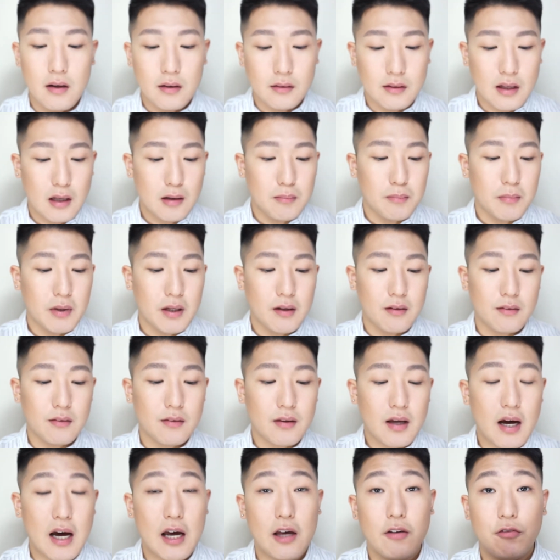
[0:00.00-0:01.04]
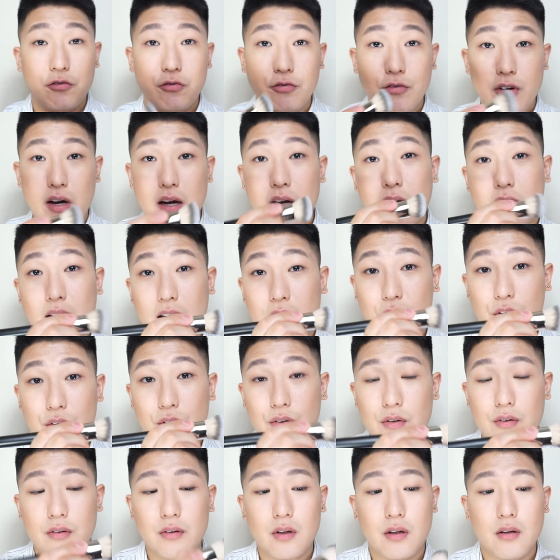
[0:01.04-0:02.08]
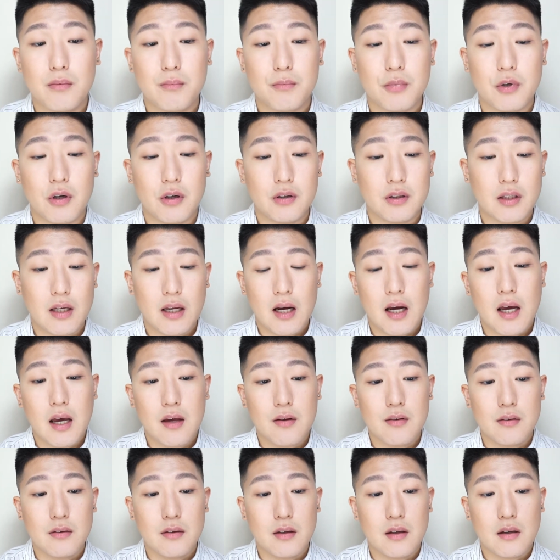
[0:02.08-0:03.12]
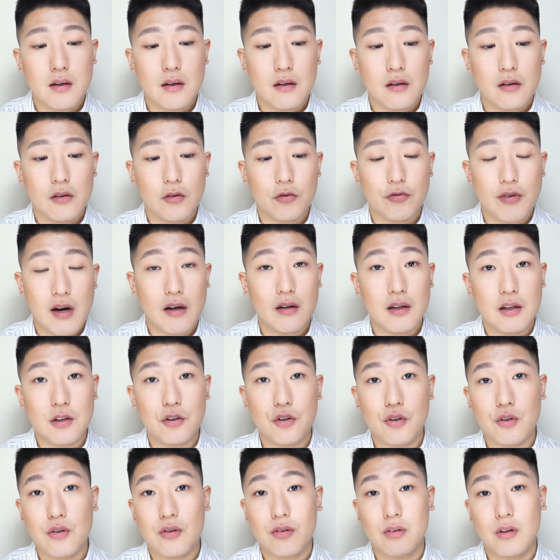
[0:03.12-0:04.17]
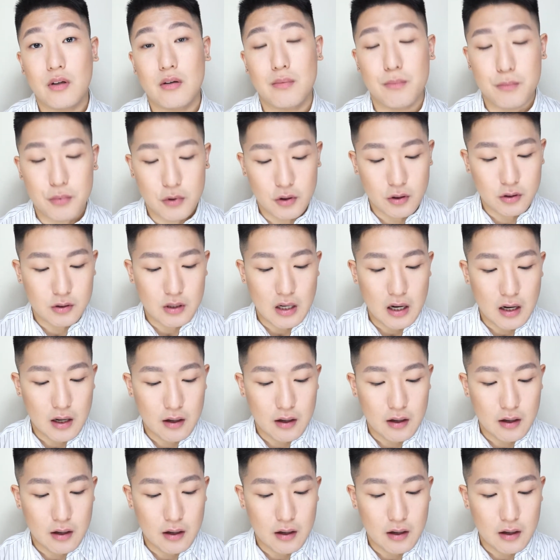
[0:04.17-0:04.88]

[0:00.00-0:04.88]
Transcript: That means I rarely use this brush, and I still rarely use this brush.